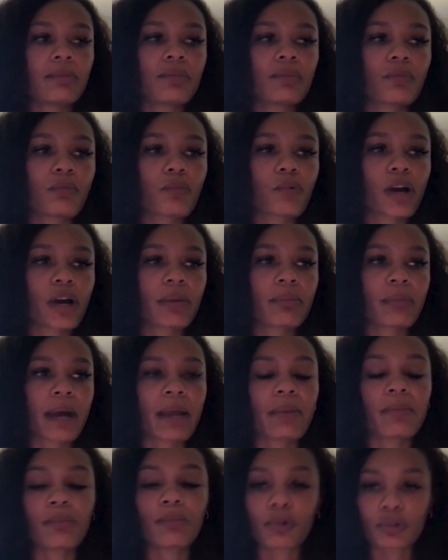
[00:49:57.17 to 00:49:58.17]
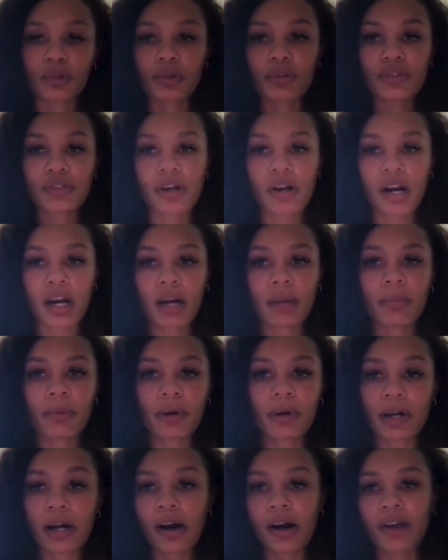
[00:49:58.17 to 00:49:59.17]
what my morals are,
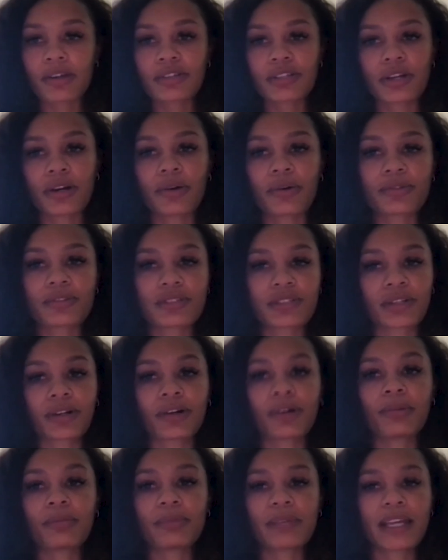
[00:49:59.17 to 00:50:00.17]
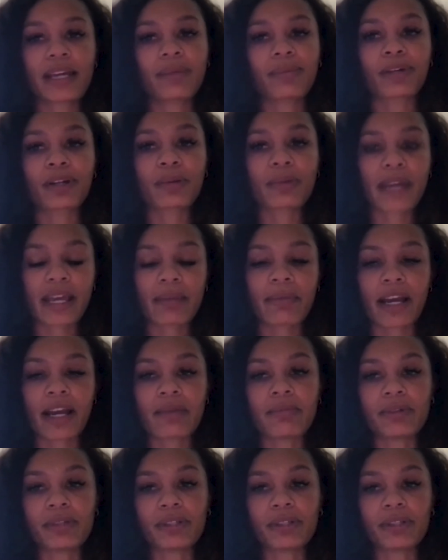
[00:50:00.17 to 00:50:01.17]
but also still be able to pay my
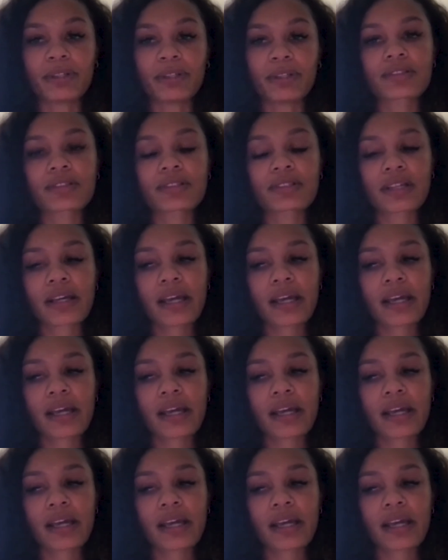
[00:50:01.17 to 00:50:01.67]
bills.